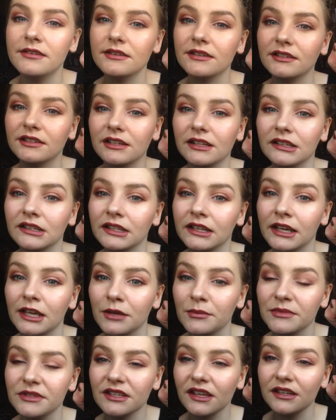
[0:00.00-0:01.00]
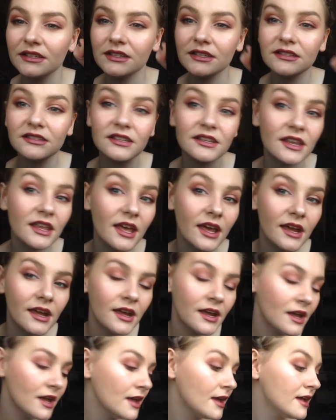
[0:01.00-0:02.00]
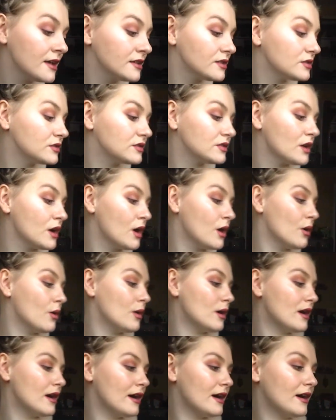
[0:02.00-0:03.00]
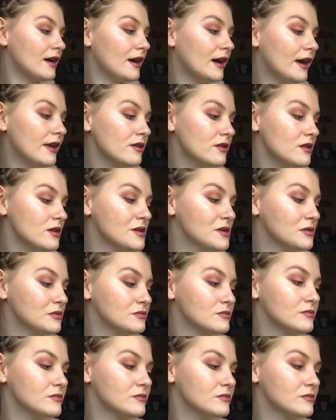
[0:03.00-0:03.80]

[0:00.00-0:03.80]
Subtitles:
and glam as I did today. So, I don't know.